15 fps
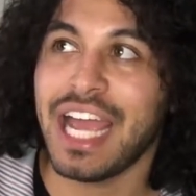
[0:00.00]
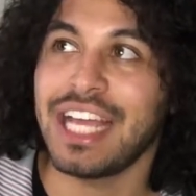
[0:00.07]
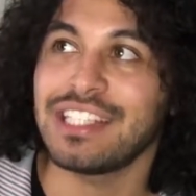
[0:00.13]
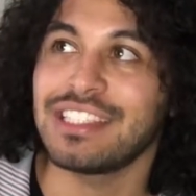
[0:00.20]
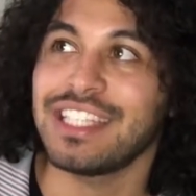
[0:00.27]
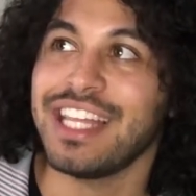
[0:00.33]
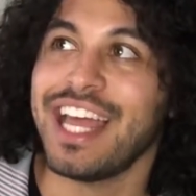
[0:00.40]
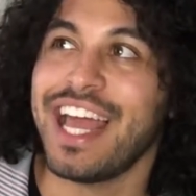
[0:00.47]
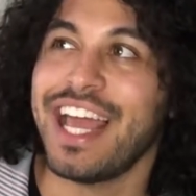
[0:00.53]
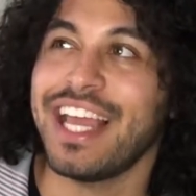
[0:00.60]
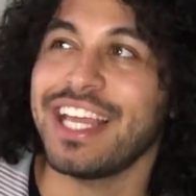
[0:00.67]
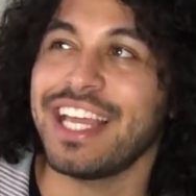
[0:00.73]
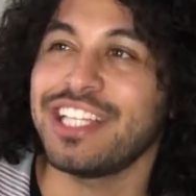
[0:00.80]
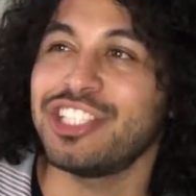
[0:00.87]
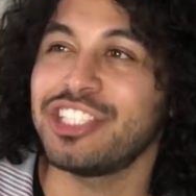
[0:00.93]
it's
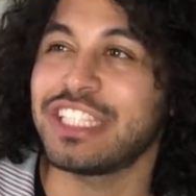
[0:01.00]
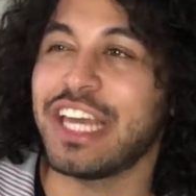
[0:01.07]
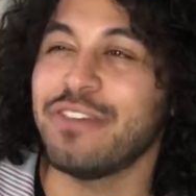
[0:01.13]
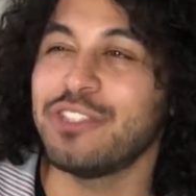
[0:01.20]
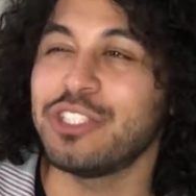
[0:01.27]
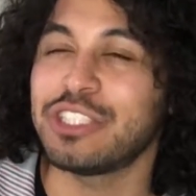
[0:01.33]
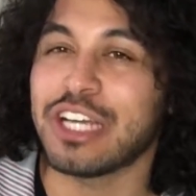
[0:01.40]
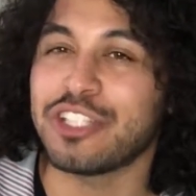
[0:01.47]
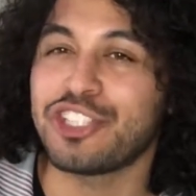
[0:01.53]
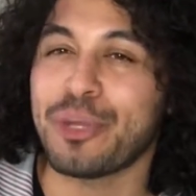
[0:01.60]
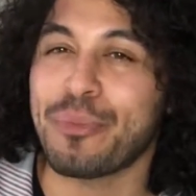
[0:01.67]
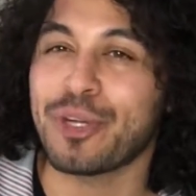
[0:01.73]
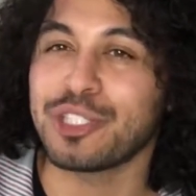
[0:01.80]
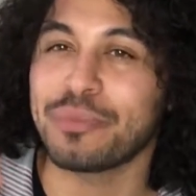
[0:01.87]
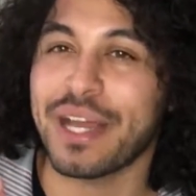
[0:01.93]
like, it just gives you such
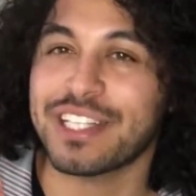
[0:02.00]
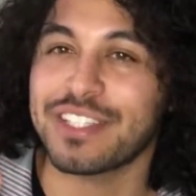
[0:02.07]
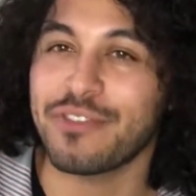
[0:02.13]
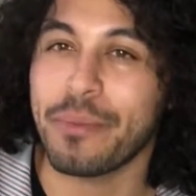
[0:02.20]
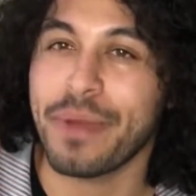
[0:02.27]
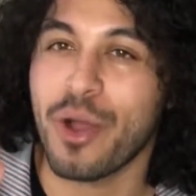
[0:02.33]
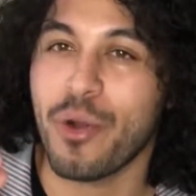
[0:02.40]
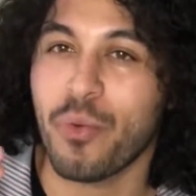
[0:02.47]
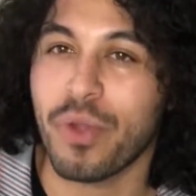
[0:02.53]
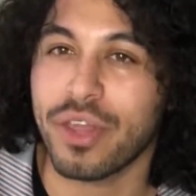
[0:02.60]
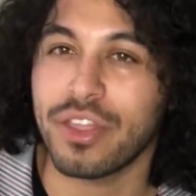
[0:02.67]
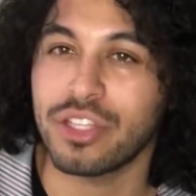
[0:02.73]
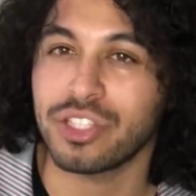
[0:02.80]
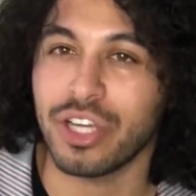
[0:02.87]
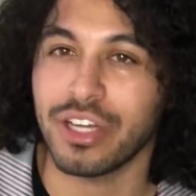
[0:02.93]
a perspective about where
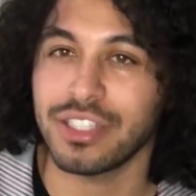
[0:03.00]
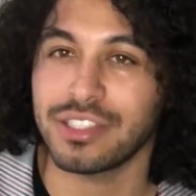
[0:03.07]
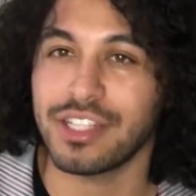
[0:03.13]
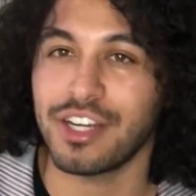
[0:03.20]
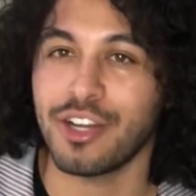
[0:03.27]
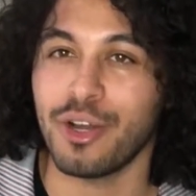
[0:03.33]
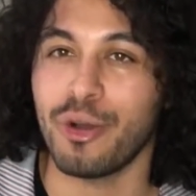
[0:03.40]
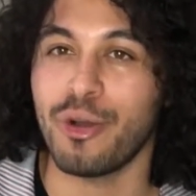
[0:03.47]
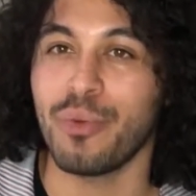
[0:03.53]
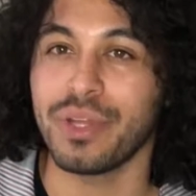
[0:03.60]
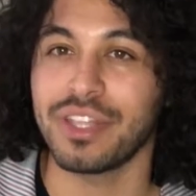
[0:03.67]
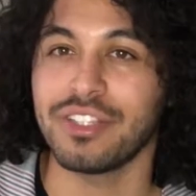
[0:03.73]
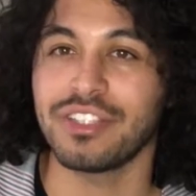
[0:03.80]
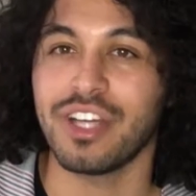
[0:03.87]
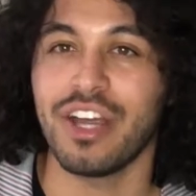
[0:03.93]
this song is gonna go and
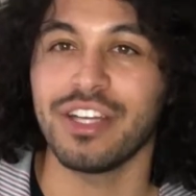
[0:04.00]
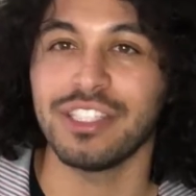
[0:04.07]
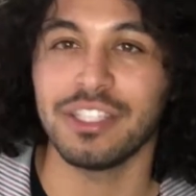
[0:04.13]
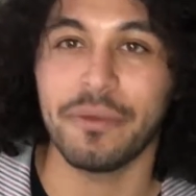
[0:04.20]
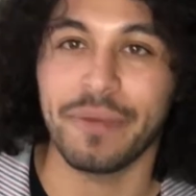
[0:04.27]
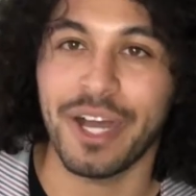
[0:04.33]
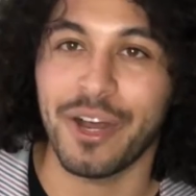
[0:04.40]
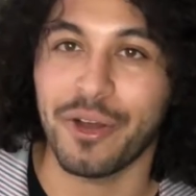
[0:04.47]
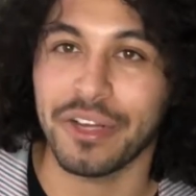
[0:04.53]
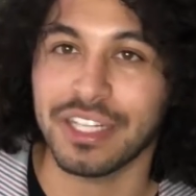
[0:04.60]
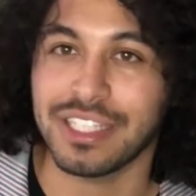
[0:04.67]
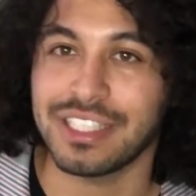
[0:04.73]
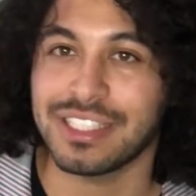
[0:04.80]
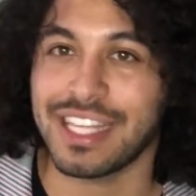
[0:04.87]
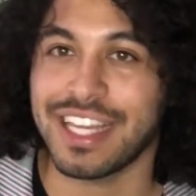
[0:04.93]
what the song is about.
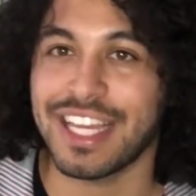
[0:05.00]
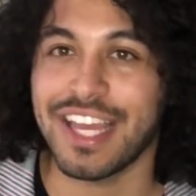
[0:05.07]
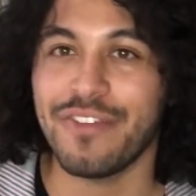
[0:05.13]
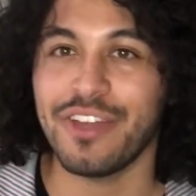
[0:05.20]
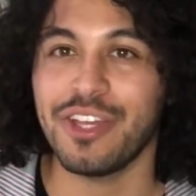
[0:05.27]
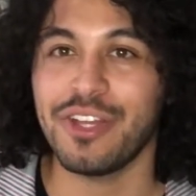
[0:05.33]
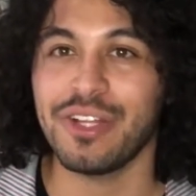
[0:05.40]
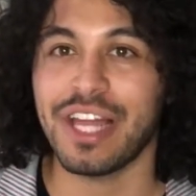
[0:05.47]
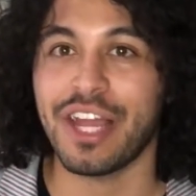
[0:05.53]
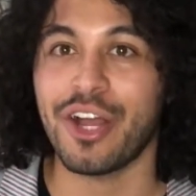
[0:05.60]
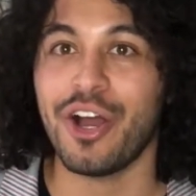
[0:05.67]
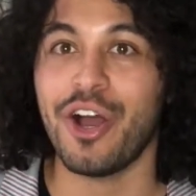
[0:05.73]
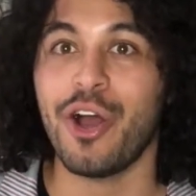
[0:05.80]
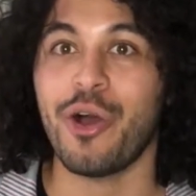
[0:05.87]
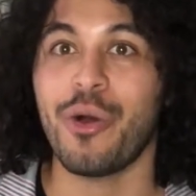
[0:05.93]
Because it's like giving you like,
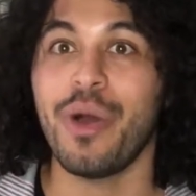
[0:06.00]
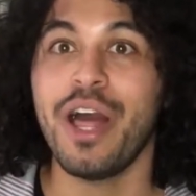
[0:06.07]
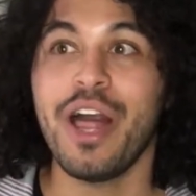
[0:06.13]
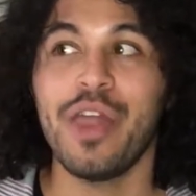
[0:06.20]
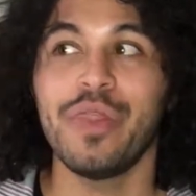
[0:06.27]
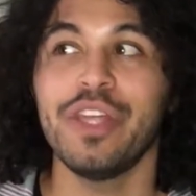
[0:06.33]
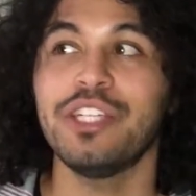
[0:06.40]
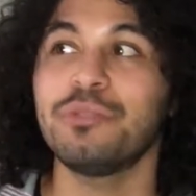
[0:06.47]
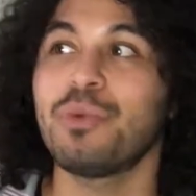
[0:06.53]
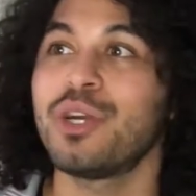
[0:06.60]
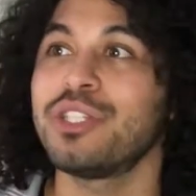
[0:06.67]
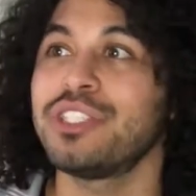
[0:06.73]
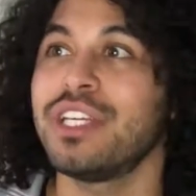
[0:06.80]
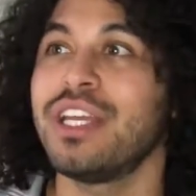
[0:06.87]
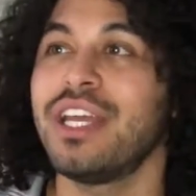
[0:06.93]
oh, this
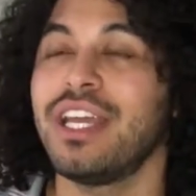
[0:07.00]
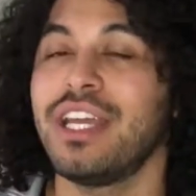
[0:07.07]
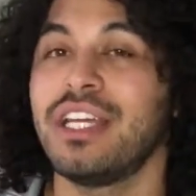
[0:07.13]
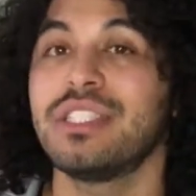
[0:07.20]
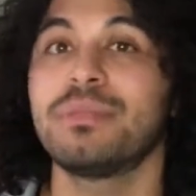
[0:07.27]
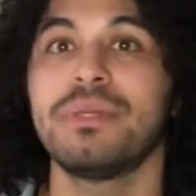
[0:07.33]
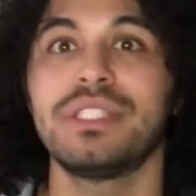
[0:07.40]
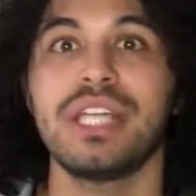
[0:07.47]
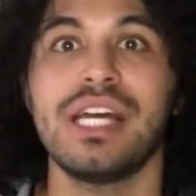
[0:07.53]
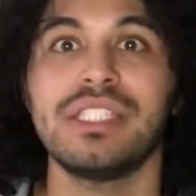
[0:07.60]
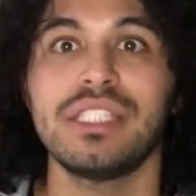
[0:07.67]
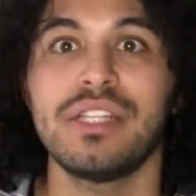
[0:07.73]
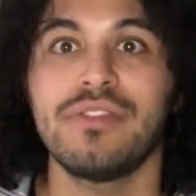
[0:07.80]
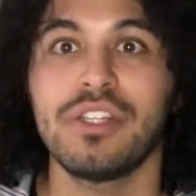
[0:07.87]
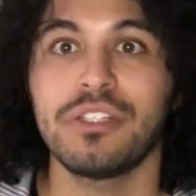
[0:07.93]
person is
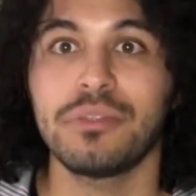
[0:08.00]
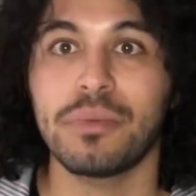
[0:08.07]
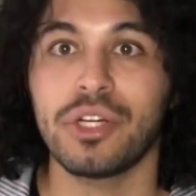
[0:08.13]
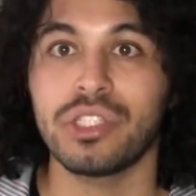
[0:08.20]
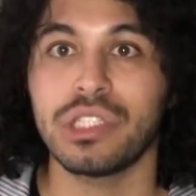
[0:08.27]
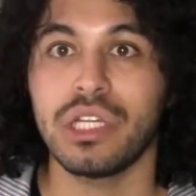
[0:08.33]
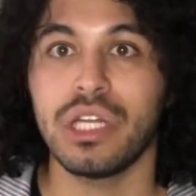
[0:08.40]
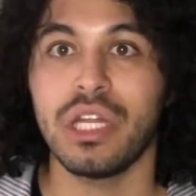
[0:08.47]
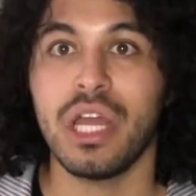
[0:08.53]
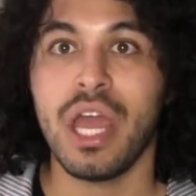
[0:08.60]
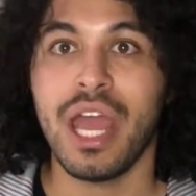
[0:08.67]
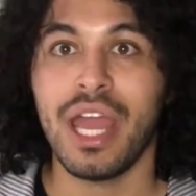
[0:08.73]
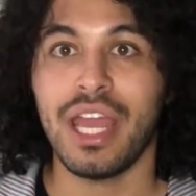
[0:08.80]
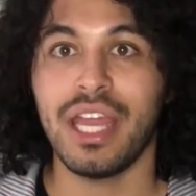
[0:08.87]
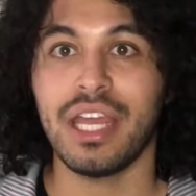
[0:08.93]
possessive, this person
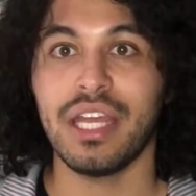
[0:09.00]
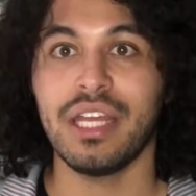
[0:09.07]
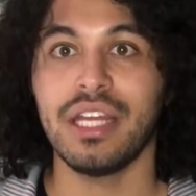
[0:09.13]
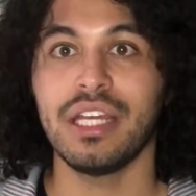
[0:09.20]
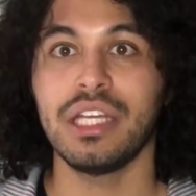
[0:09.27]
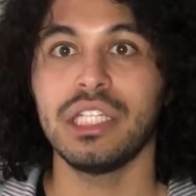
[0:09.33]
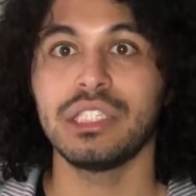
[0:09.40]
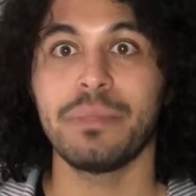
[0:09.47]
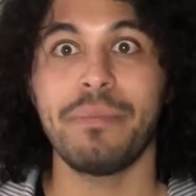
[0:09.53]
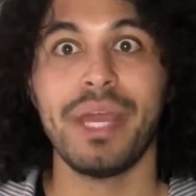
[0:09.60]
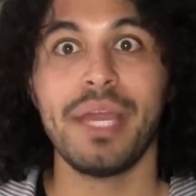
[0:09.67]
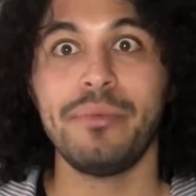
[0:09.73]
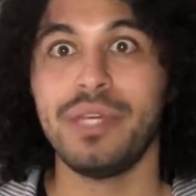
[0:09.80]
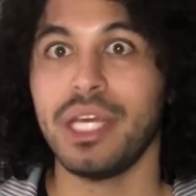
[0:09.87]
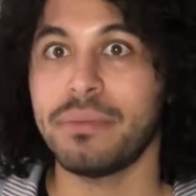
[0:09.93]
is
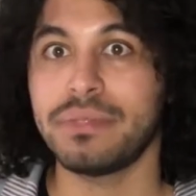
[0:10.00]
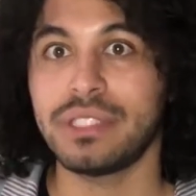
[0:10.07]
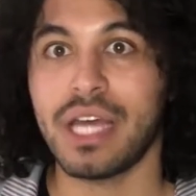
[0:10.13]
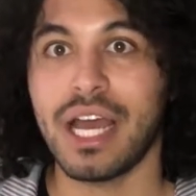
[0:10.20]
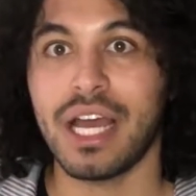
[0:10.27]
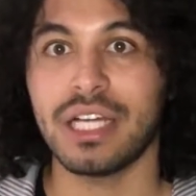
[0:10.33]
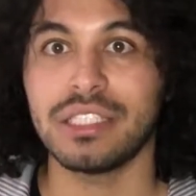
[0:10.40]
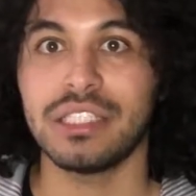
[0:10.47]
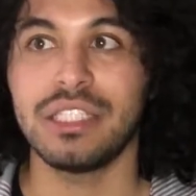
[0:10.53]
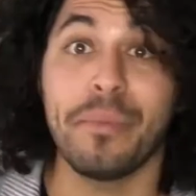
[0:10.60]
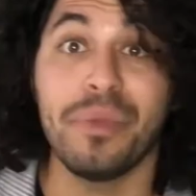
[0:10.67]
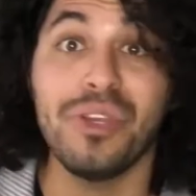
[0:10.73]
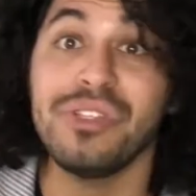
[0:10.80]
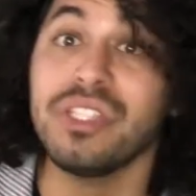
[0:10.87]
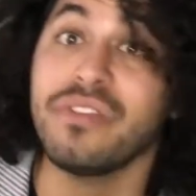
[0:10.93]
maybe obsessed. The
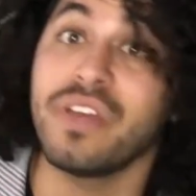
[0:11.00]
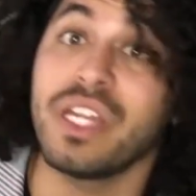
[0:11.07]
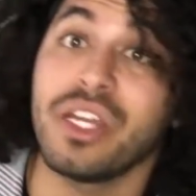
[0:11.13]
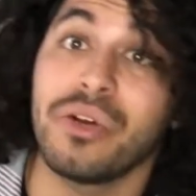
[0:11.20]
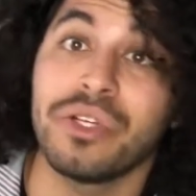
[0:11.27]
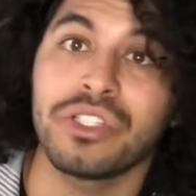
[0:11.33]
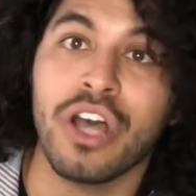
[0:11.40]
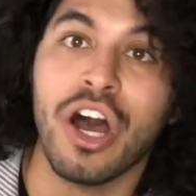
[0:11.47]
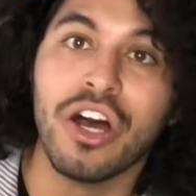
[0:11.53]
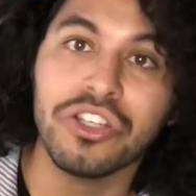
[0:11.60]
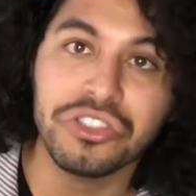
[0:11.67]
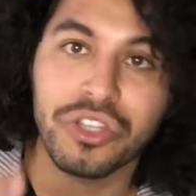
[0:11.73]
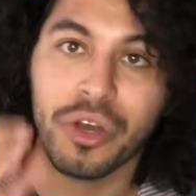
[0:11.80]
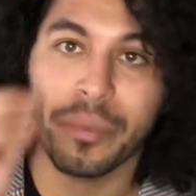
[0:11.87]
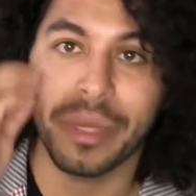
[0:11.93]
music video is
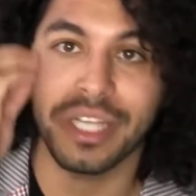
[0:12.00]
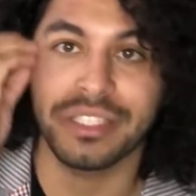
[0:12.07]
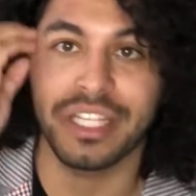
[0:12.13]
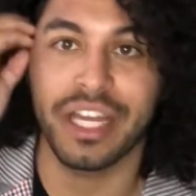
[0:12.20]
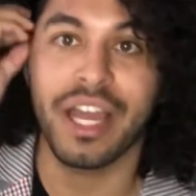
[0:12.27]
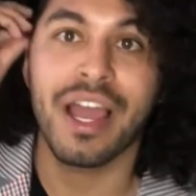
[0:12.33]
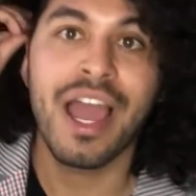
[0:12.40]
also amazing.